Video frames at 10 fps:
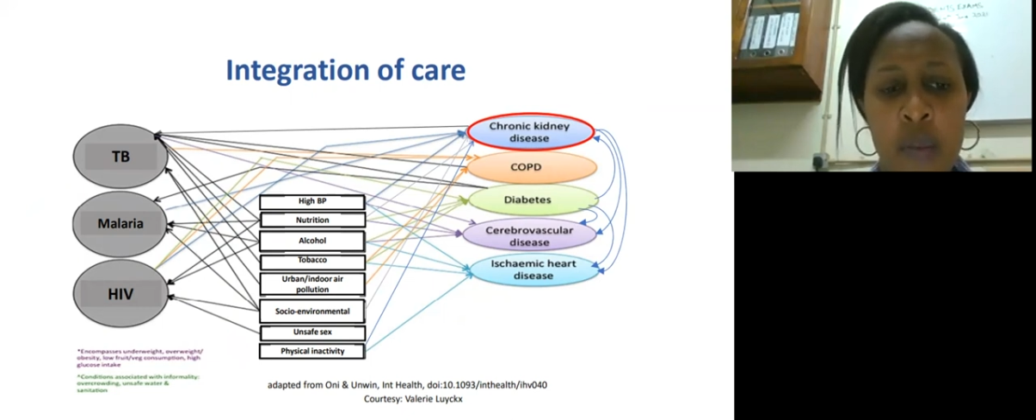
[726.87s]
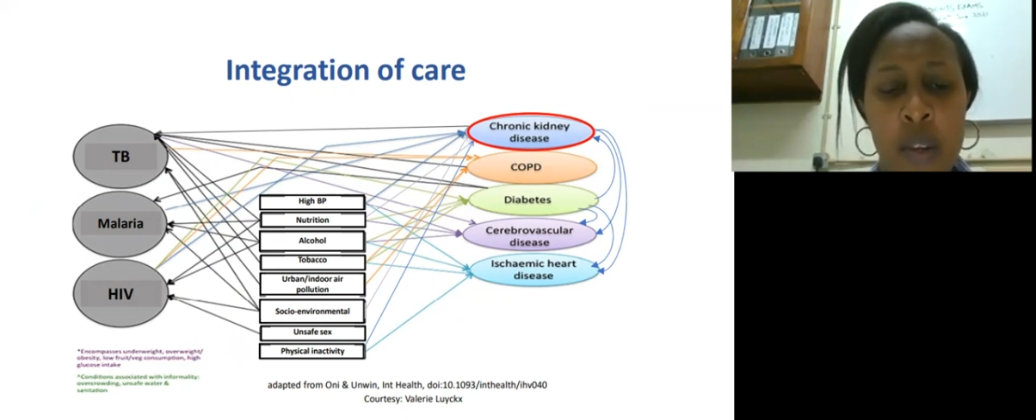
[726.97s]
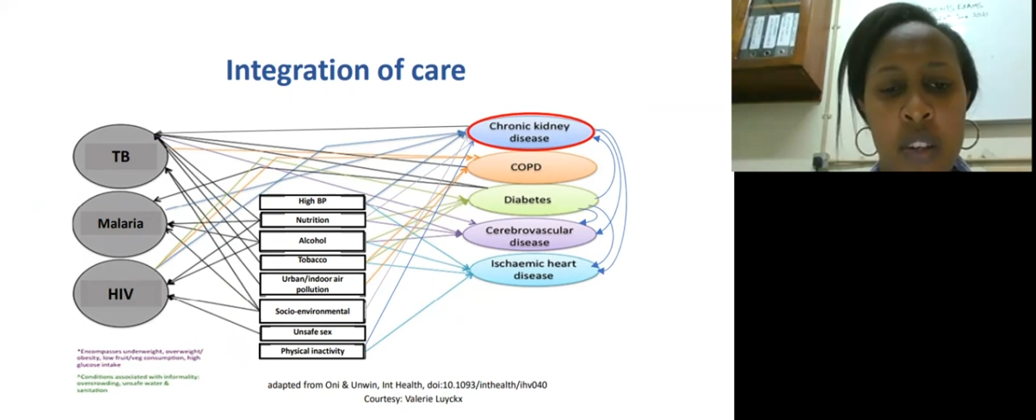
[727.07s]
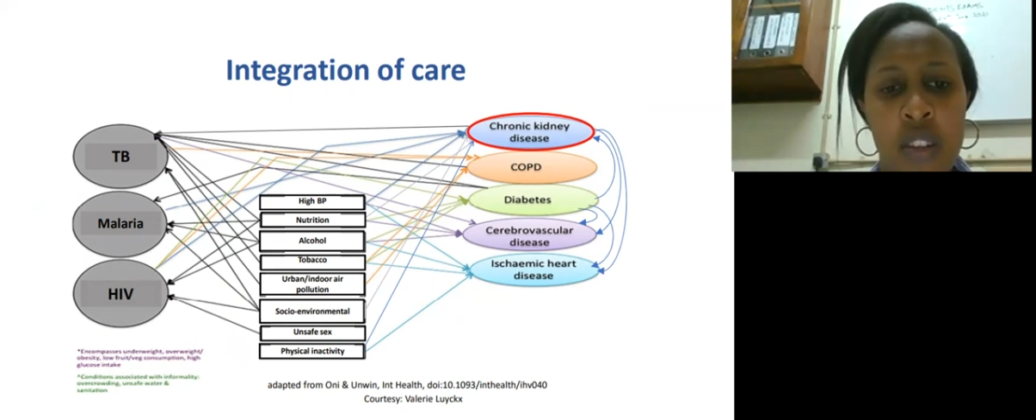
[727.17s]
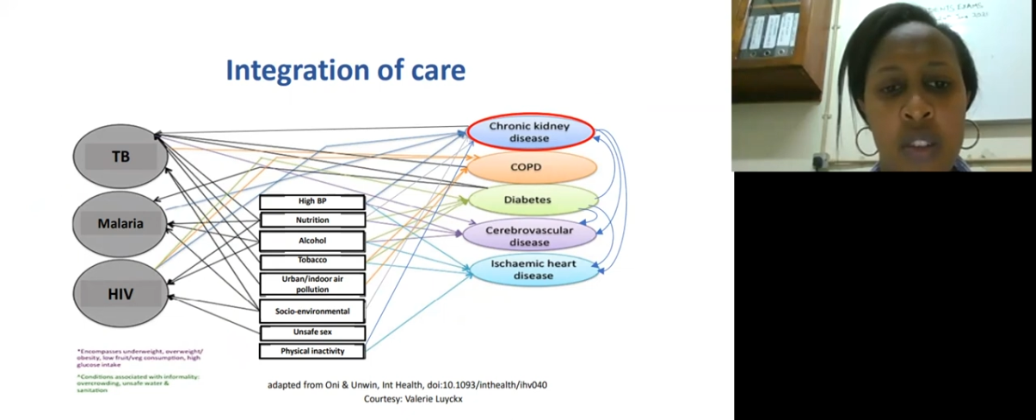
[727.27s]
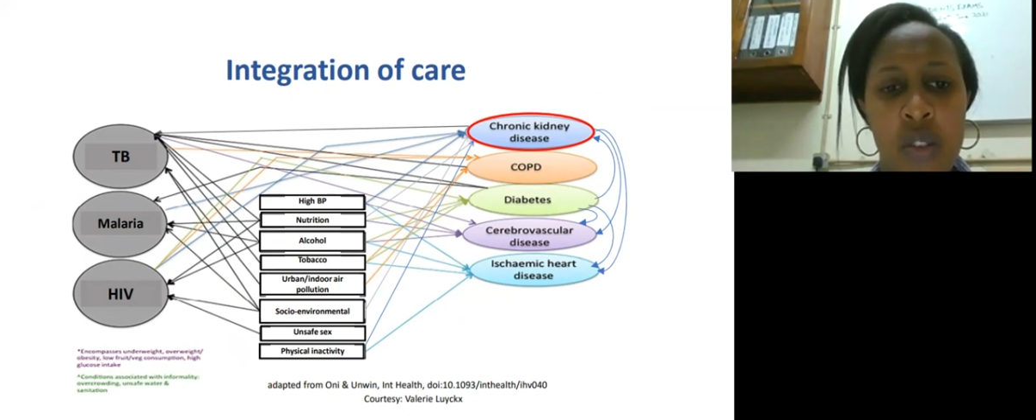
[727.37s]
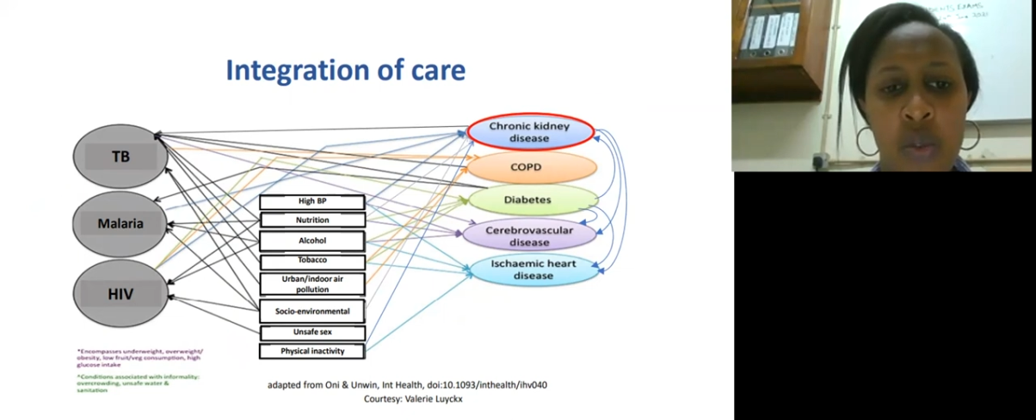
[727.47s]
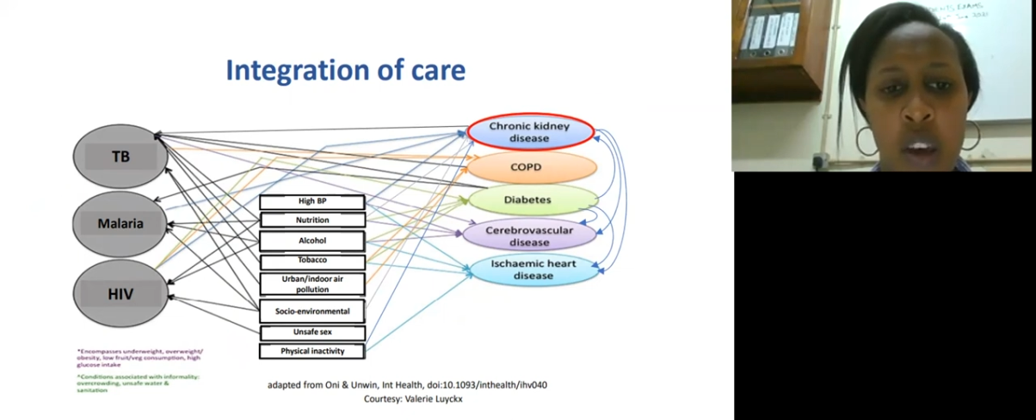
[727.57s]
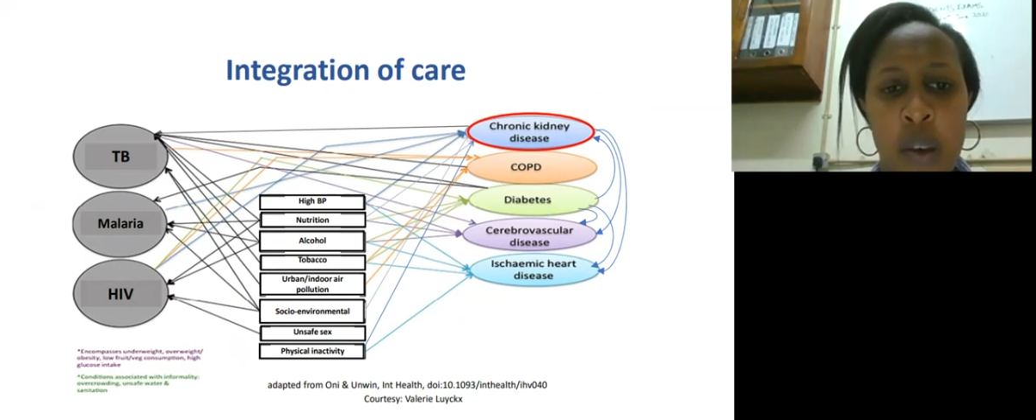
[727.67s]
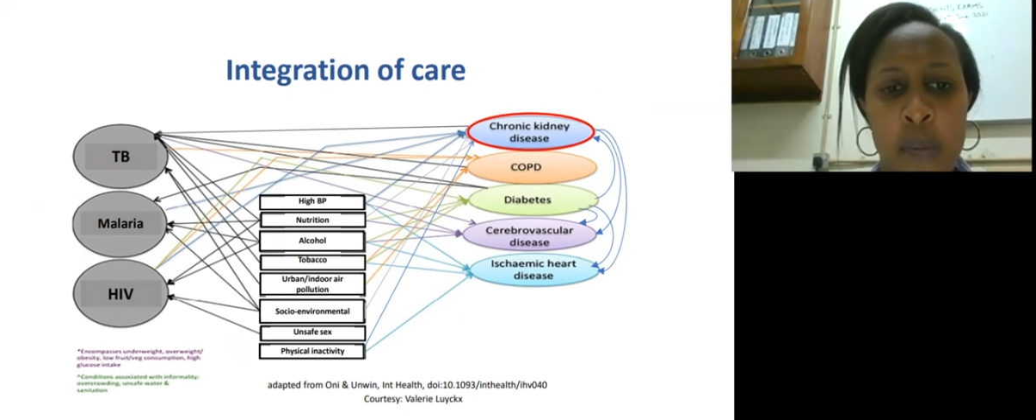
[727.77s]
patients who
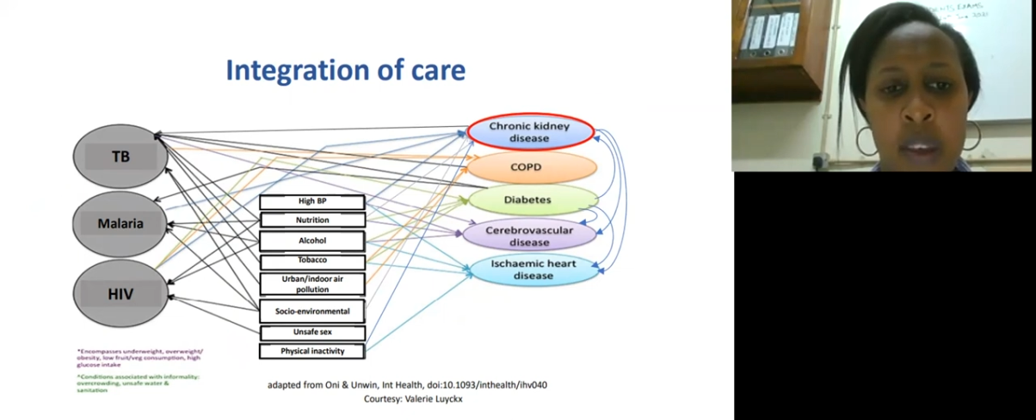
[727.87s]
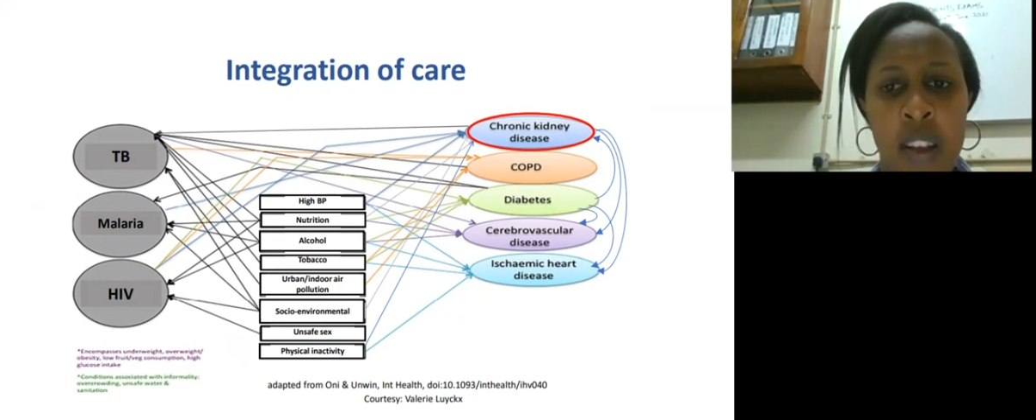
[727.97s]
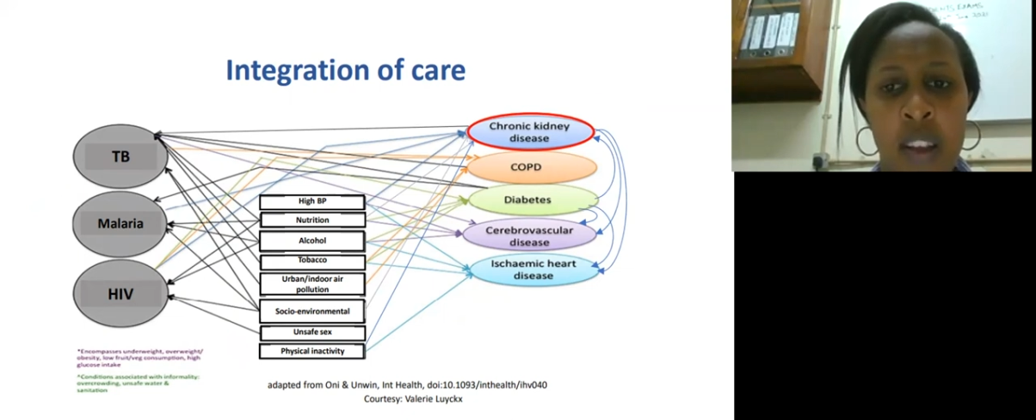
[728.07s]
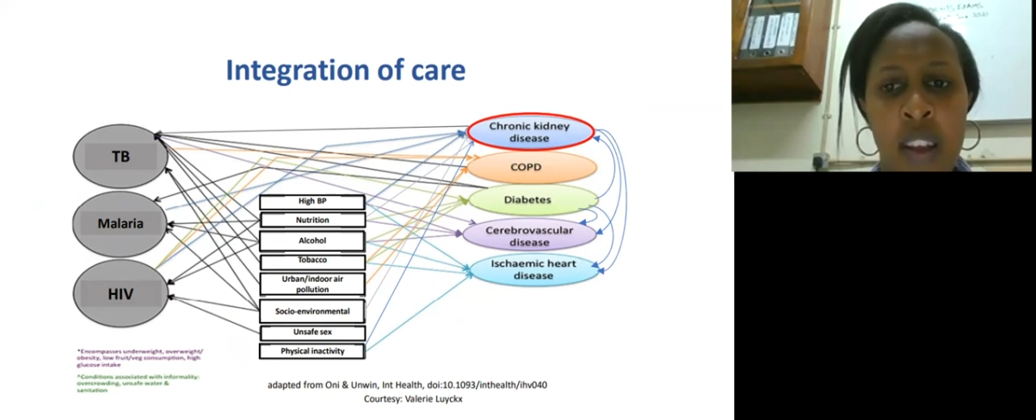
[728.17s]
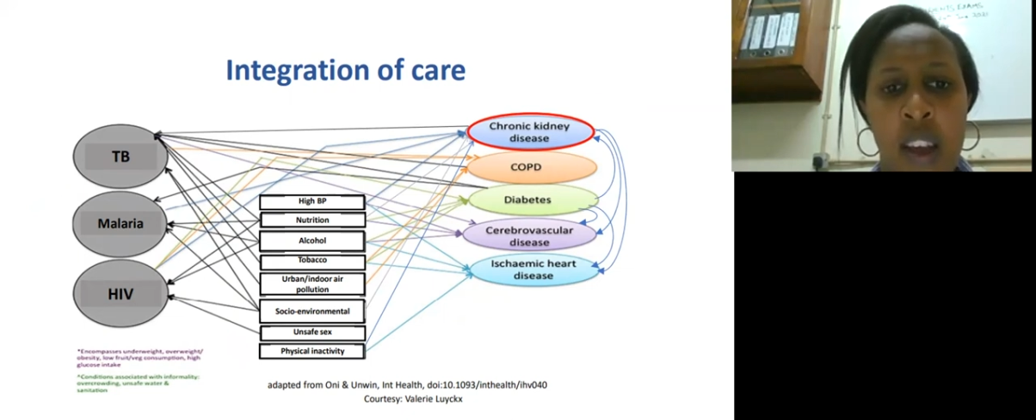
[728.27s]
come in